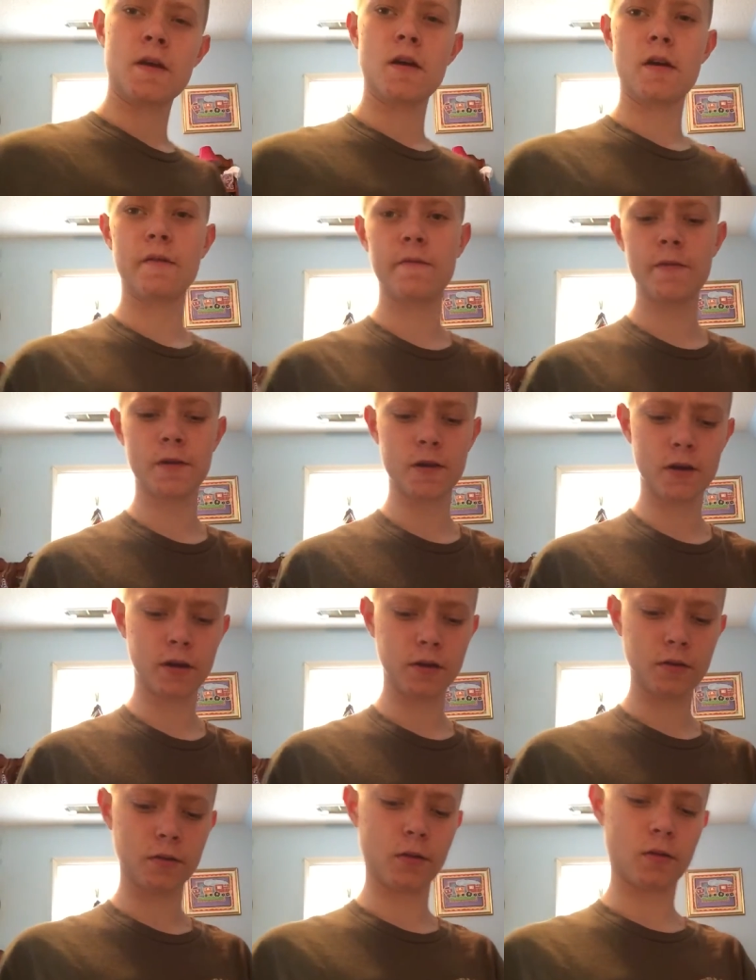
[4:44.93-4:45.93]
I figured I'd
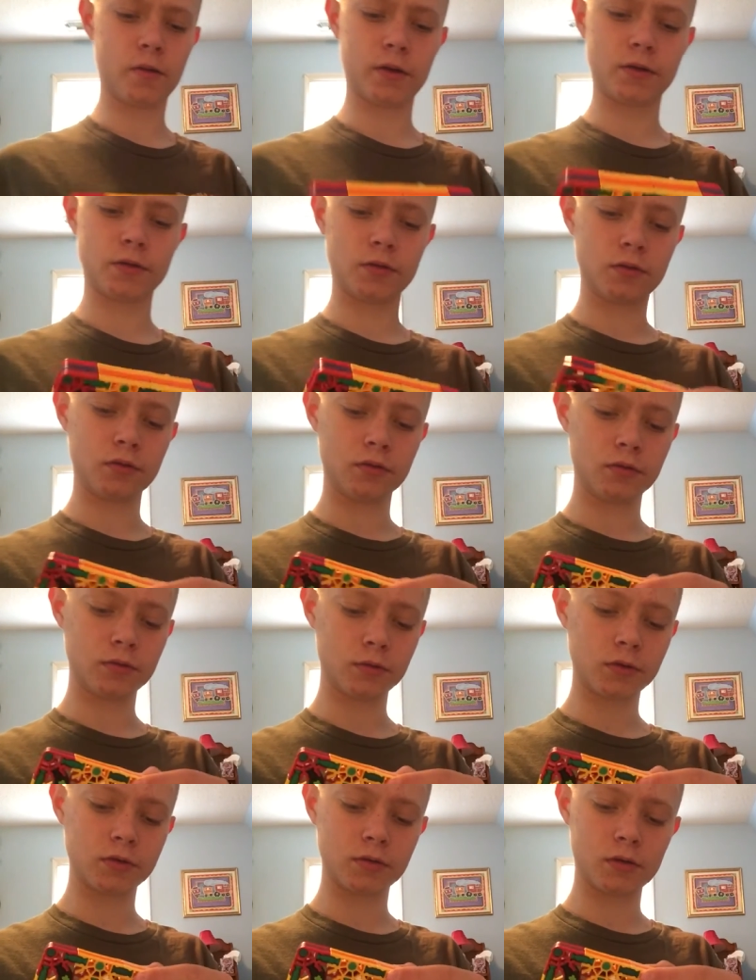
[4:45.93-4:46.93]
do a quick little,
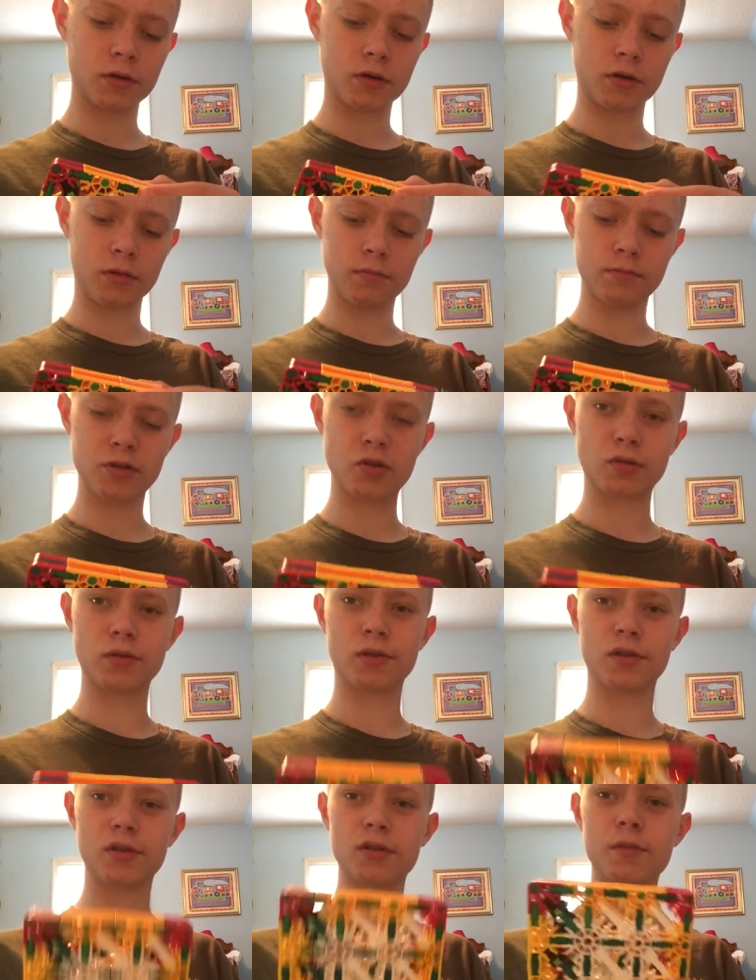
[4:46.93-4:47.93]
uh, short
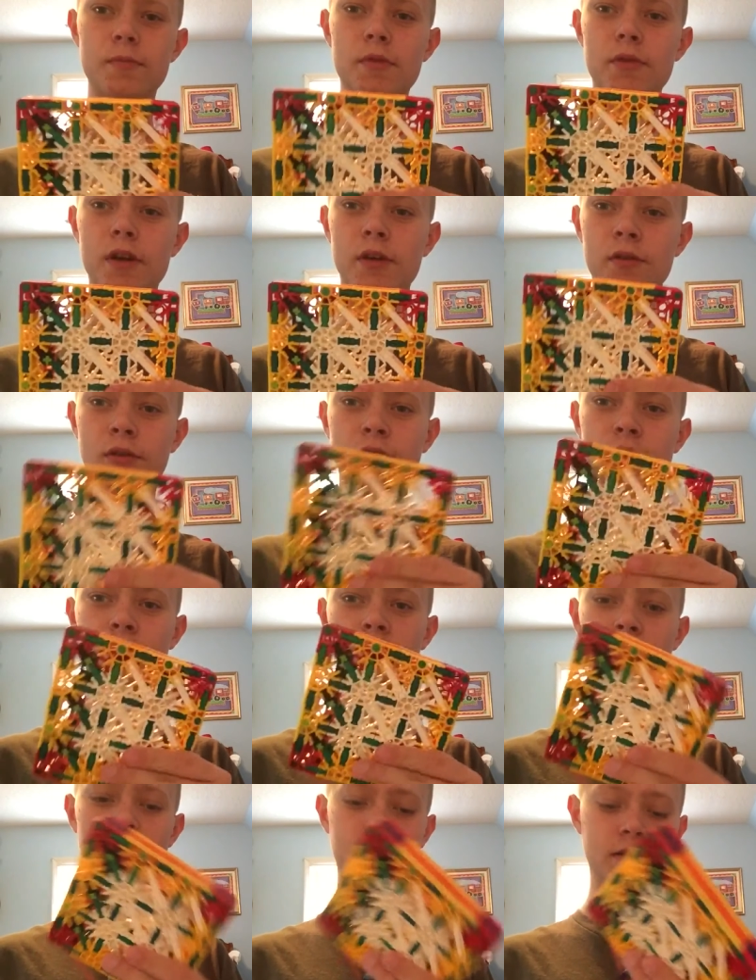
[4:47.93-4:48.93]
little clip on how you load the
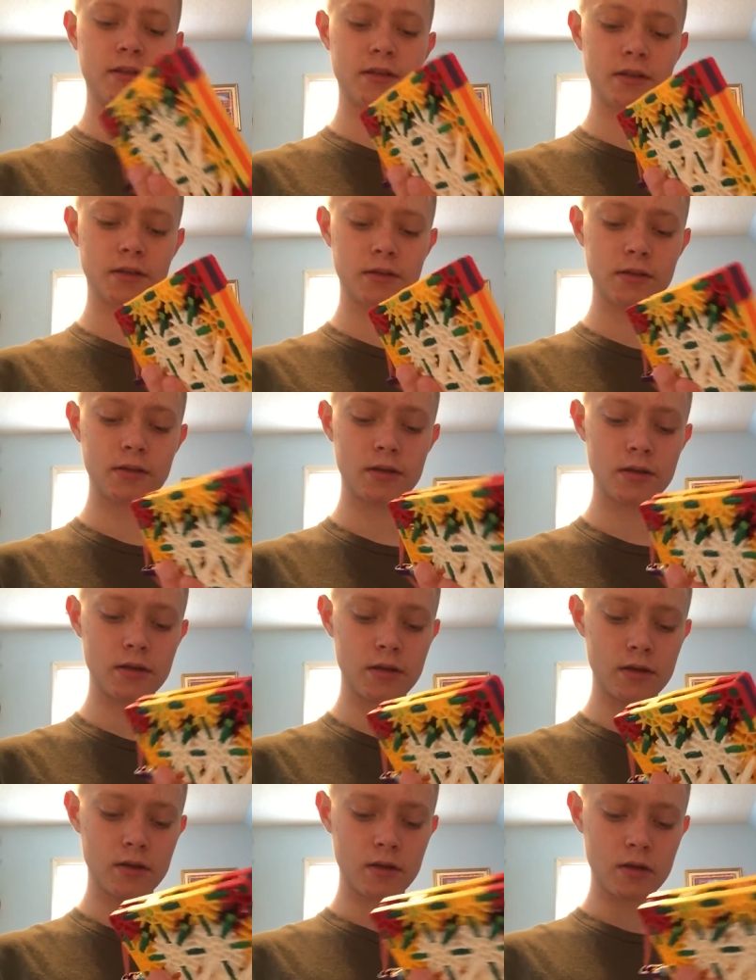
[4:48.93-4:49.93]
magazines.
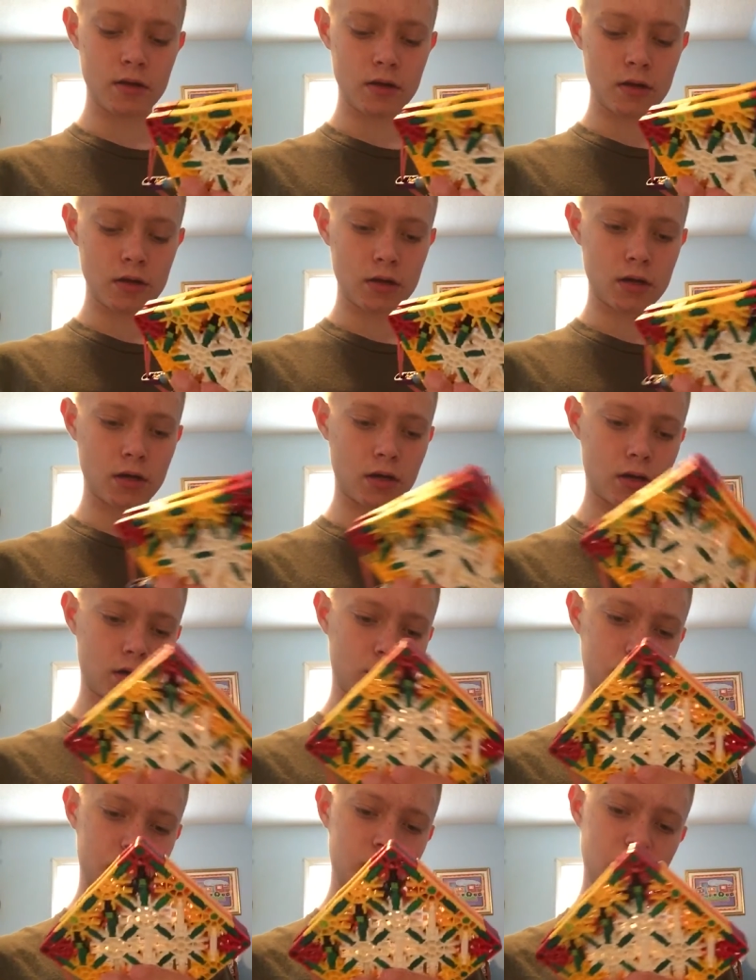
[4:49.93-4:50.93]
I
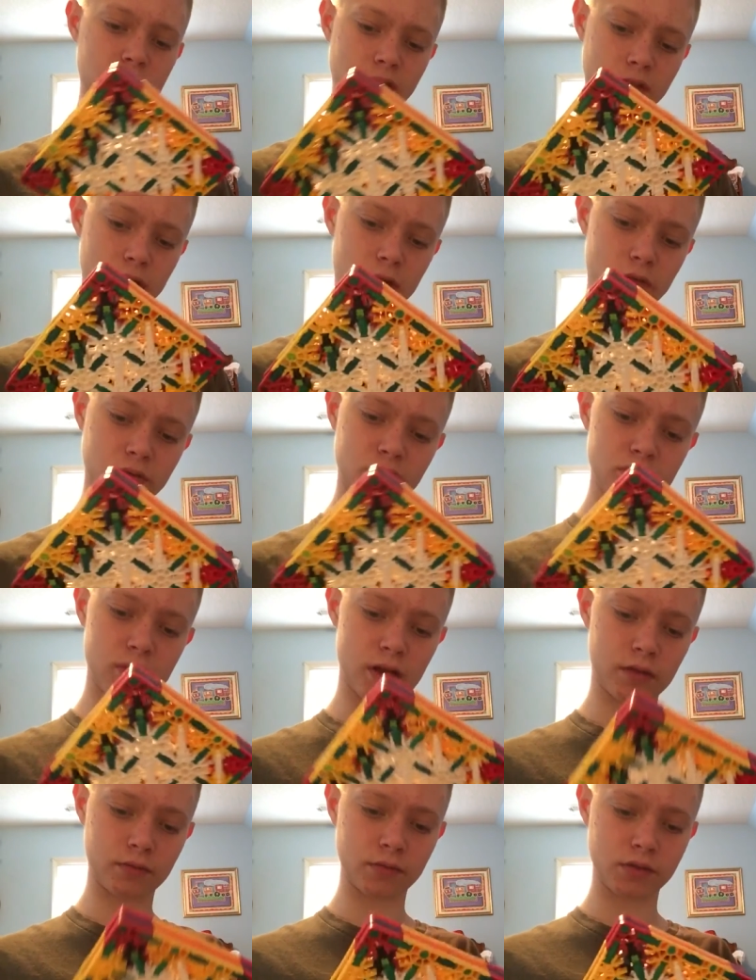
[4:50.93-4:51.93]
would guess it holds
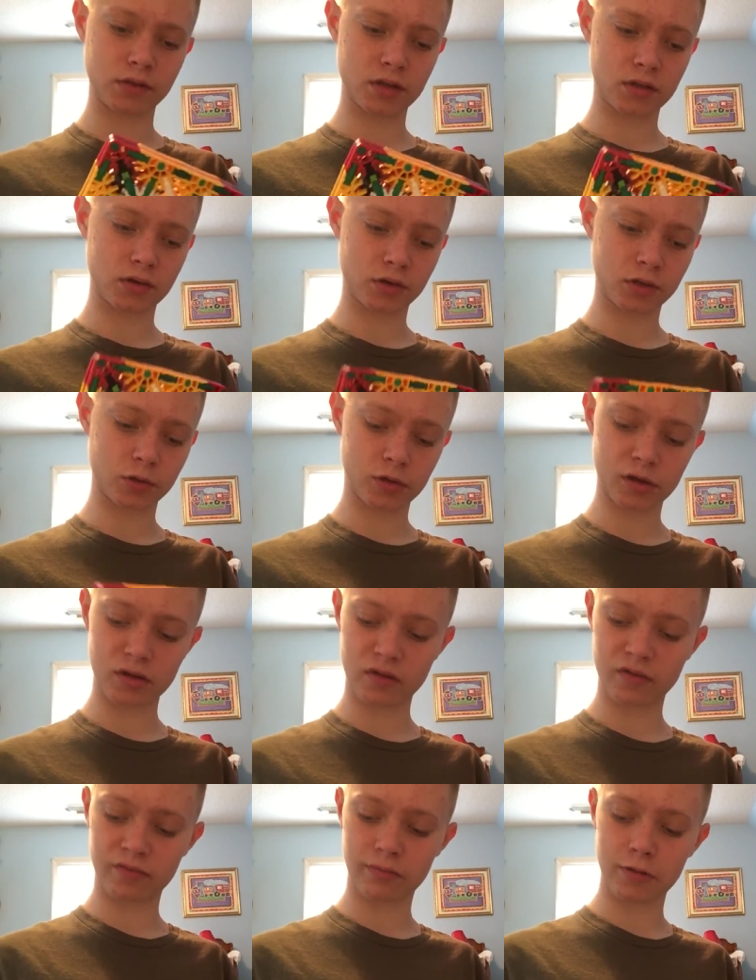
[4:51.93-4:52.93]
about ten or
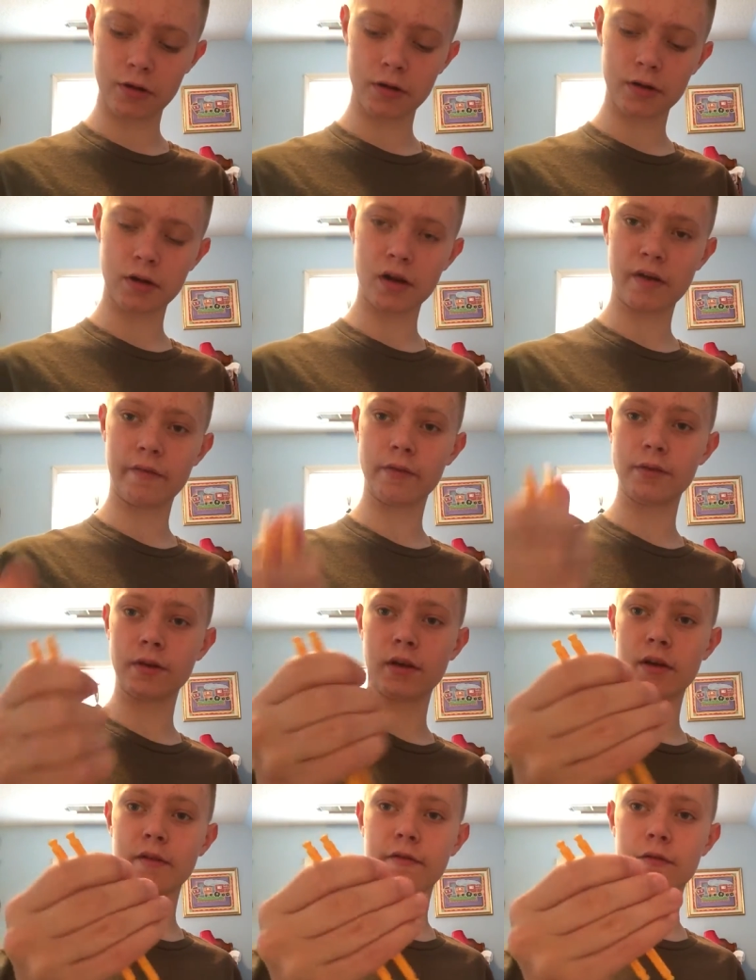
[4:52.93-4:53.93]
twelve, but I've only
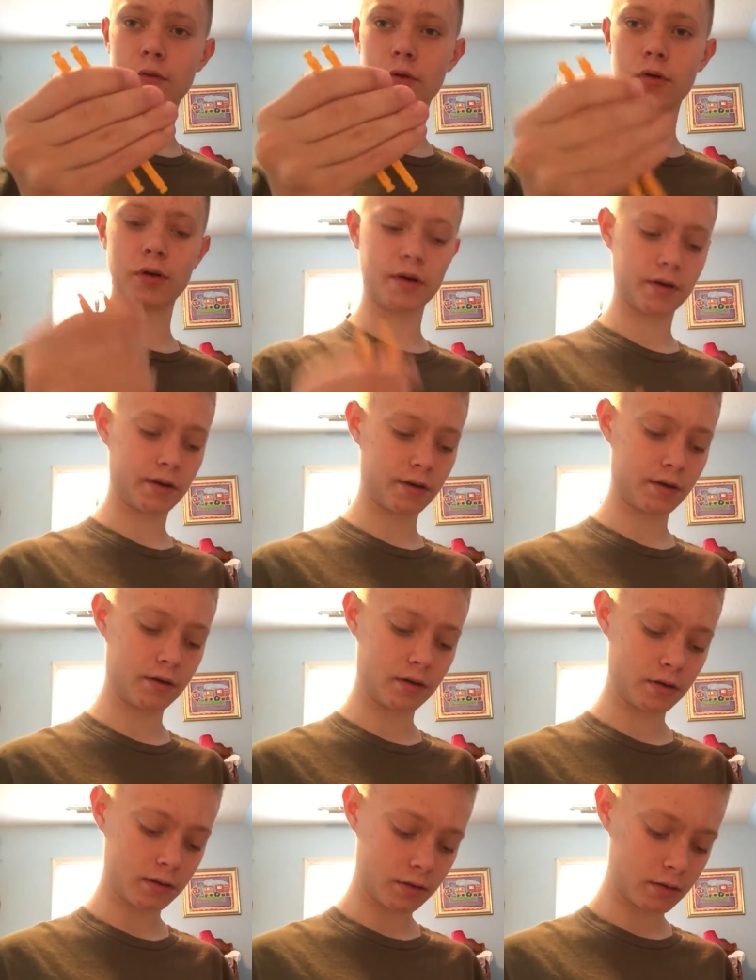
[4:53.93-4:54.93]
got four right here.
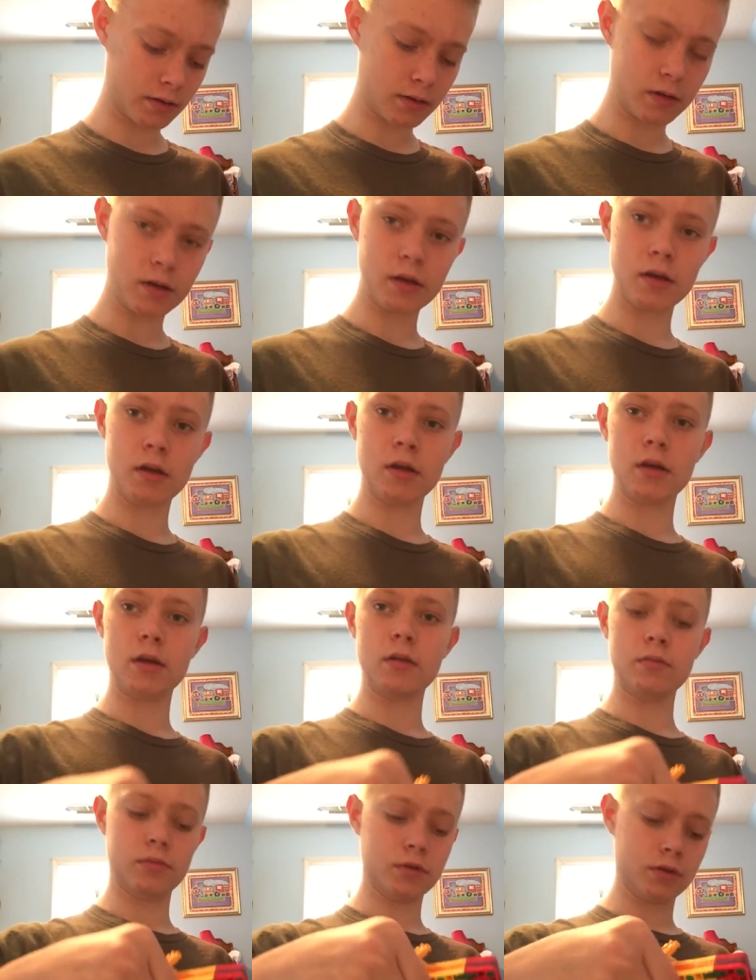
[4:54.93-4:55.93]

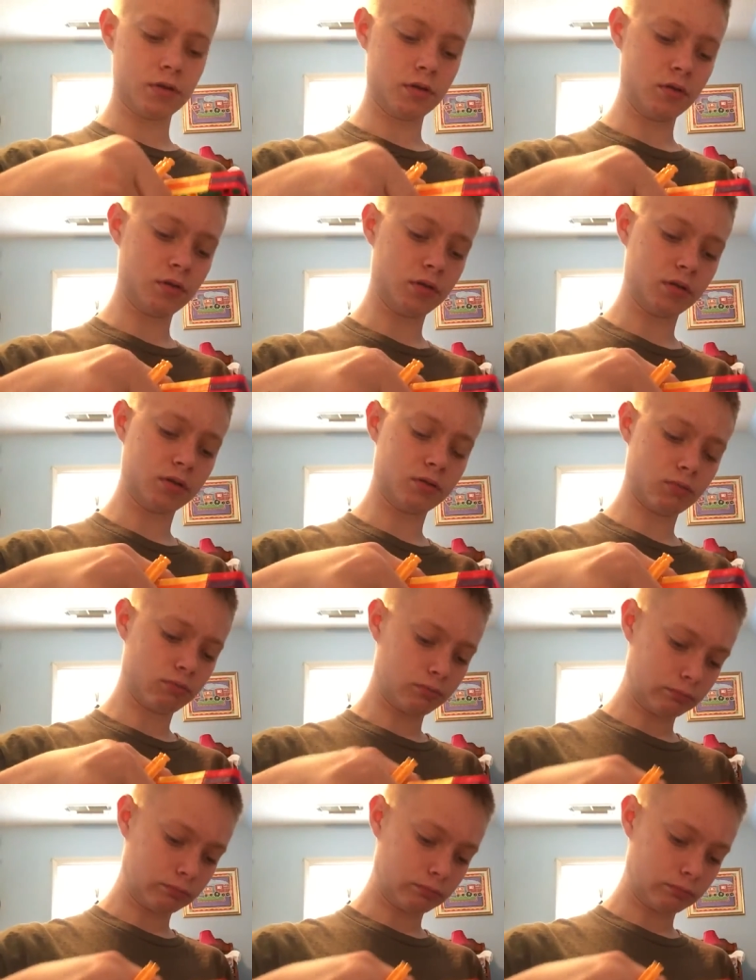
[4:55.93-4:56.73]
But you just